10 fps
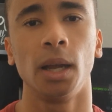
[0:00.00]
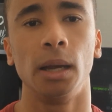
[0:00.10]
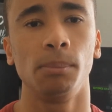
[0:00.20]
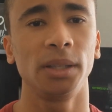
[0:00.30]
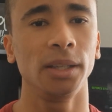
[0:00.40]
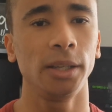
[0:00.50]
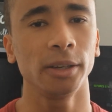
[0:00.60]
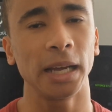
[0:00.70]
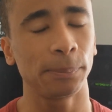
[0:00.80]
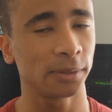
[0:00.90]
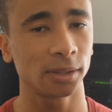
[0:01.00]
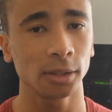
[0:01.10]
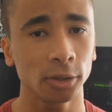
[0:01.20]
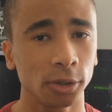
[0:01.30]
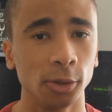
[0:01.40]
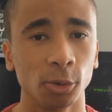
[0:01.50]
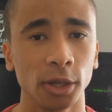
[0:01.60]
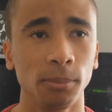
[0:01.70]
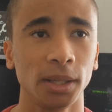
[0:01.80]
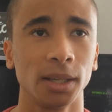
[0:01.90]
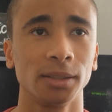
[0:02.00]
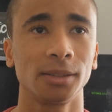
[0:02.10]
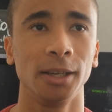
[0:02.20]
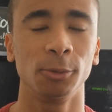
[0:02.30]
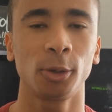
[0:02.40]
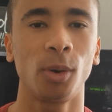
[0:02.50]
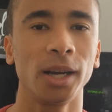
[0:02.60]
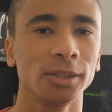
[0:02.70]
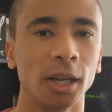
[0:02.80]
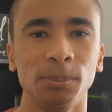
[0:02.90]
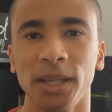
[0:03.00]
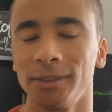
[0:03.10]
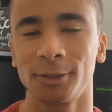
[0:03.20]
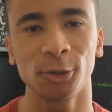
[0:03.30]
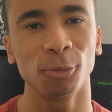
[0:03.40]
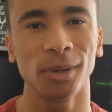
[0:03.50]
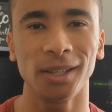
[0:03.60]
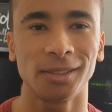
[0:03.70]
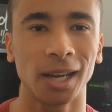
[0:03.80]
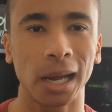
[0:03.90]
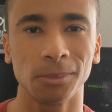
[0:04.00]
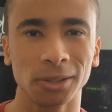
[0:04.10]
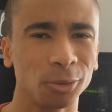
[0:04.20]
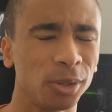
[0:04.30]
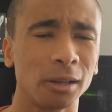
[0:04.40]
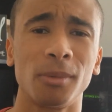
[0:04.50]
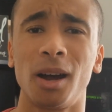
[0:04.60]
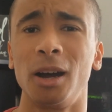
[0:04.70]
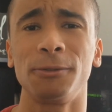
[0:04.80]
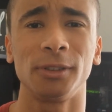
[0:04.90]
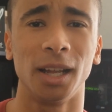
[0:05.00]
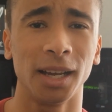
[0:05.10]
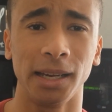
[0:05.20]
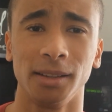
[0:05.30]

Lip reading: But the Gear app, it's a little annoying because it requires updates so many times, even when I'm offline.